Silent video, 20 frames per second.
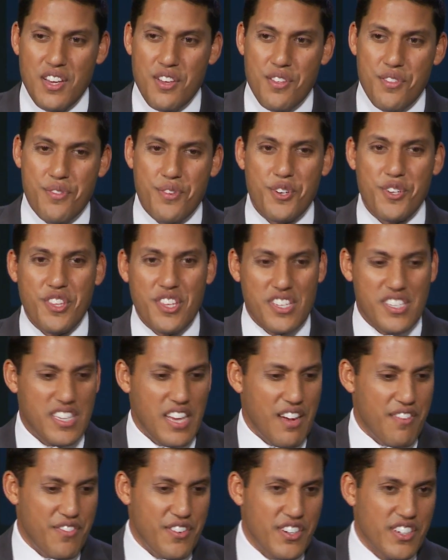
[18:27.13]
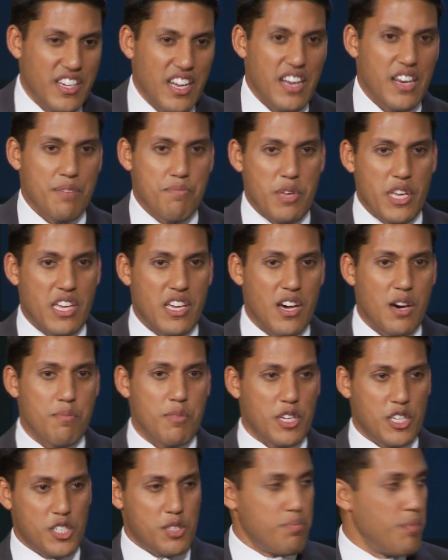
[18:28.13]
through this effort, kind of become
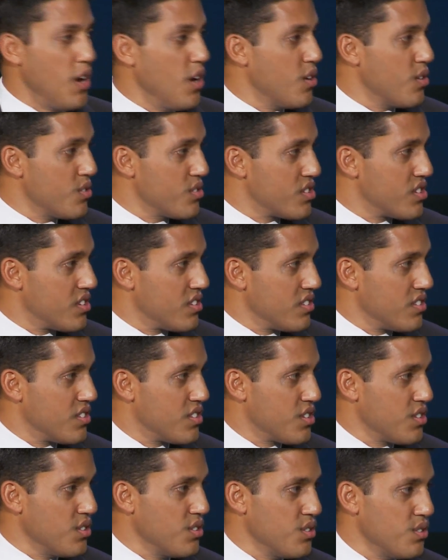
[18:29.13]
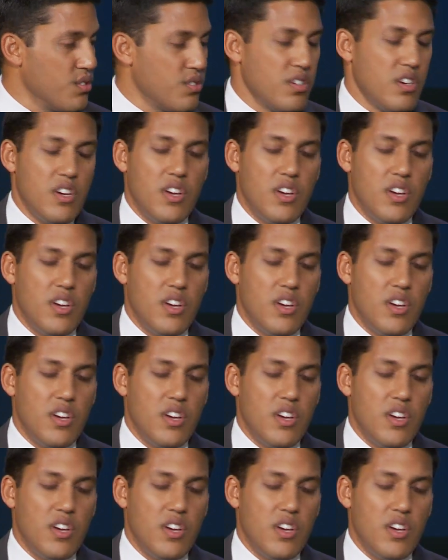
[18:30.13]
exposed to,